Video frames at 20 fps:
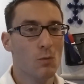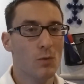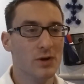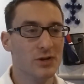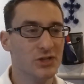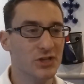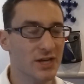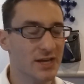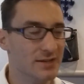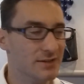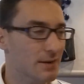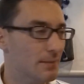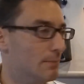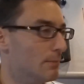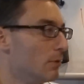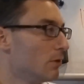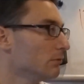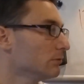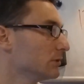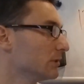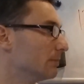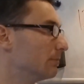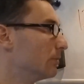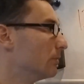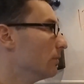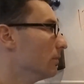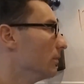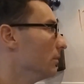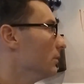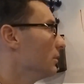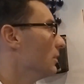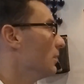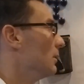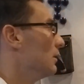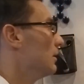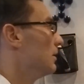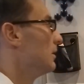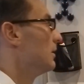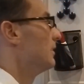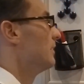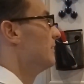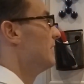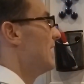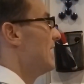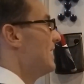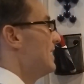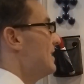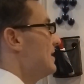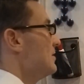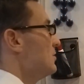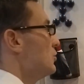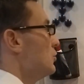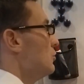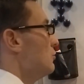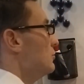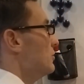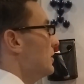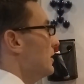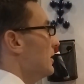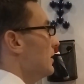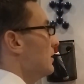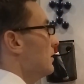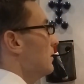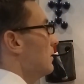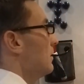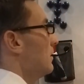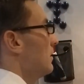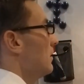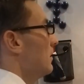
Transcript: which is a multiple that he is using